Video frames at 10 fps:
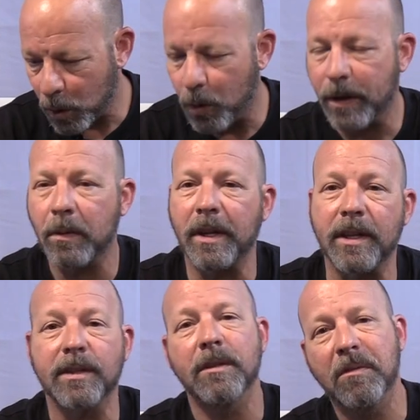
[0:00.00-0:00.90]
quick
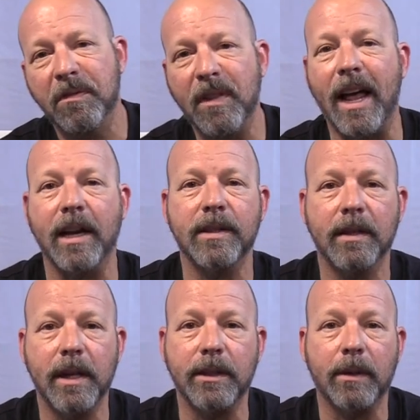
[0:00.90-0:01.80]
release, flex,
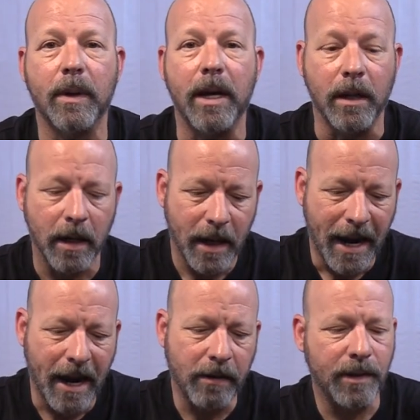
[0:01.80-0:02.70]
that's great.
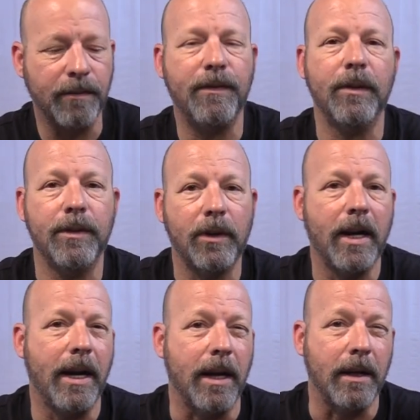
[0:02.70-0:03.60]
How does it feel in your
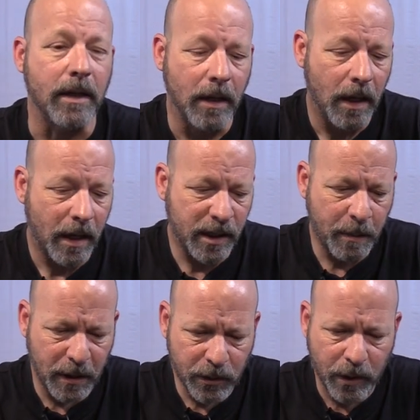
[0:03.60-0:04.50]
hand?
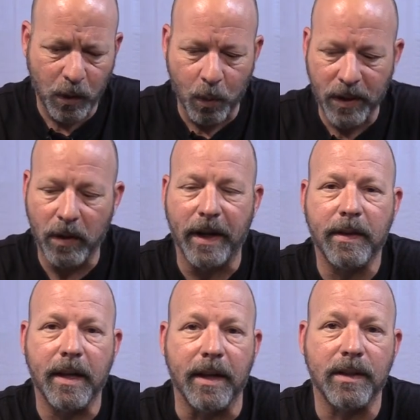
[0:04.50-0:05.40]
Especially on a wheel
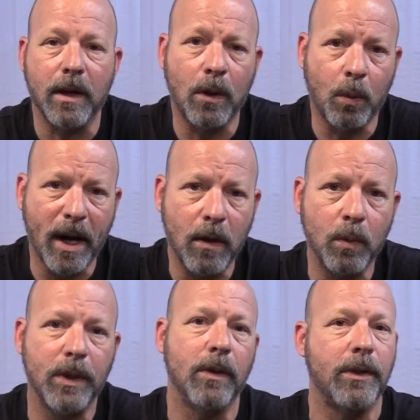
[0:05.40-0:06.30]
like this. On a
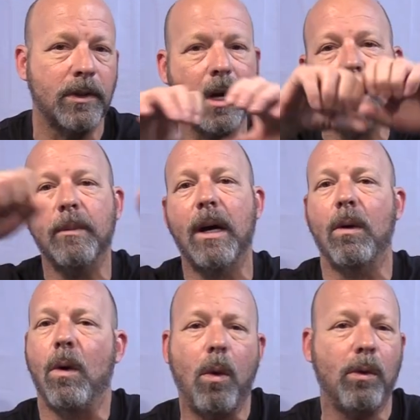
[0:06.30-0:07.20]
round wheel, you're talking
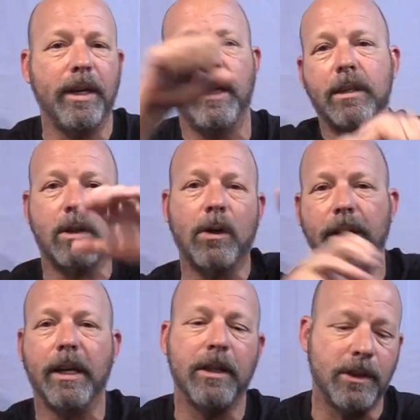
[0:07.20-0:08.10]
about holding it,
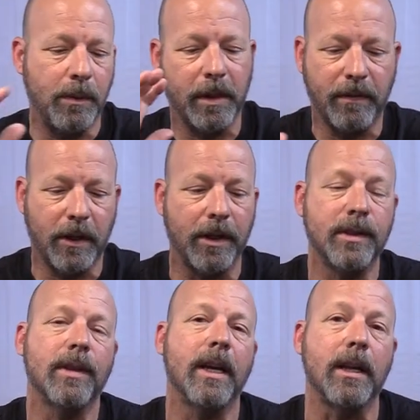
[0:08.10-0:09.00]
turning it, doing
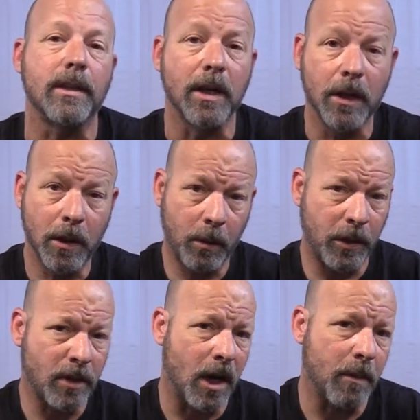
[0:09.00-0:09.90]
various things. When
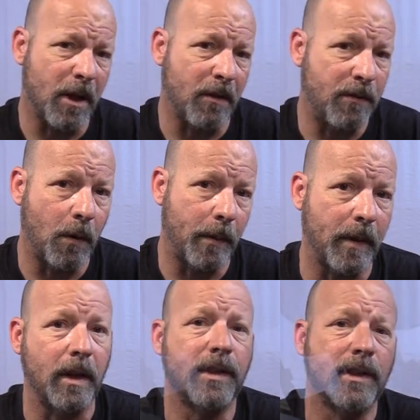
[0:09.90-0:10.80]
you're talking about a
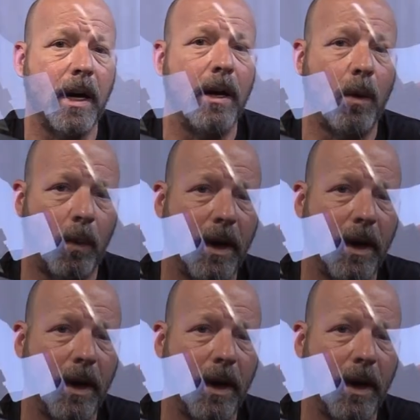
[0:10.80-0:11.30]
formula style